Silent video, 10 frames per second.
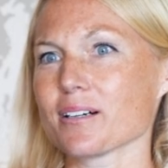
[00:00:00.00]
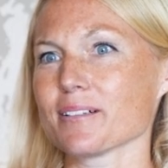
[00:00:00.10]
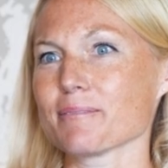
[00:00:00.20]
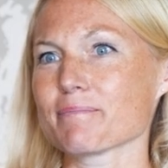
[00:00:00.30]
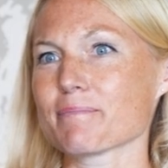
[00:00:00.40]

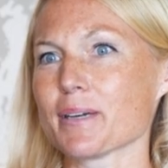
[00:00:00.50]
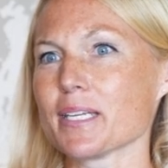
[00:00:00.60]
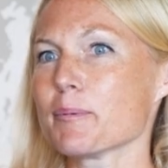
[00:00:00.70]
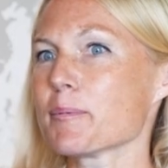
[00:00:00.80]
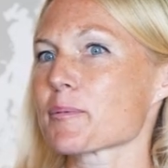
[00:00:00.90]
um,
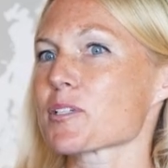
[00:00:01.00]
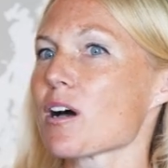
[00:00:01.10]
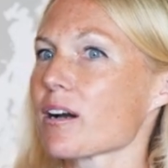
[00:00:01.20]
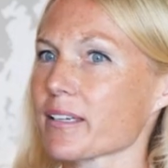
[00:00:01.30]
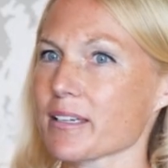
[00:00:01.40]
many people were
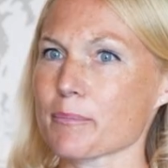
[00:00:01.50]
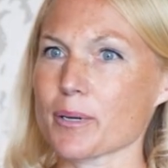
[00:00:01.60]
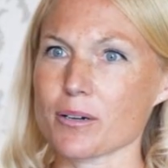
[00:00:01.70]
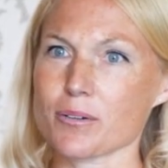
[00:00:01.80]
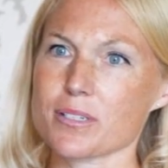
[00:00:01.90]
talking
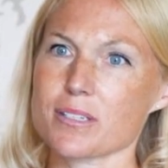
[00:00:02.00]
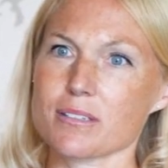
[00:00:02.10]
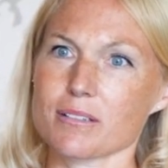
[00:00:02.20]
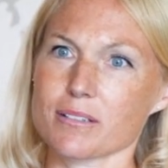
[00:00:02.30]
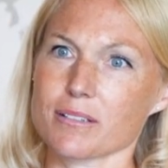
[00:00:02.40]
about
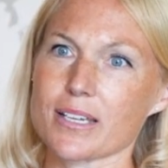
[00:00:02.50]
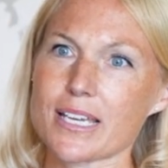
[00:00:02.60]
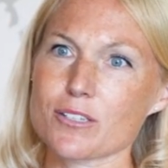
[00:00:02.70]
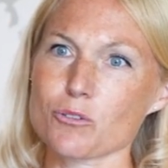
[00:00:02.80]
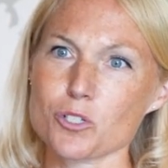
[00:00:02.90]
uh,
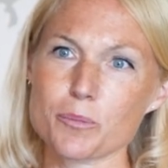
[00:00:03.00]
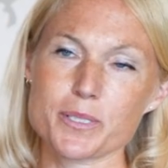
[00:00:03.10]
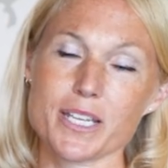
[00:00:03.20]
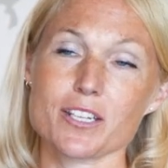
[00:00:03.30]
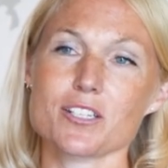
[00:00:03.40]
social
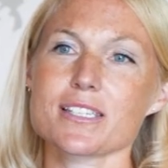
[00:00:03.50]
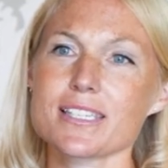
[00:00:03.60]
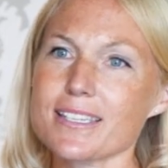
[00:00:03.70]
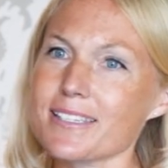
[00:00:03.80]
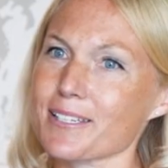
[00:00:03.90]
protection
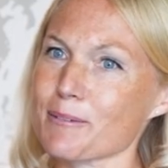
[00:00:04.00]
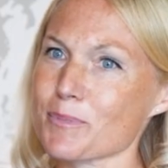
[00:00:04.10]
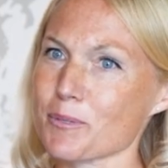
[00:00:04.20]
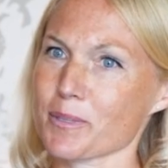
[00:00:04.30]
systems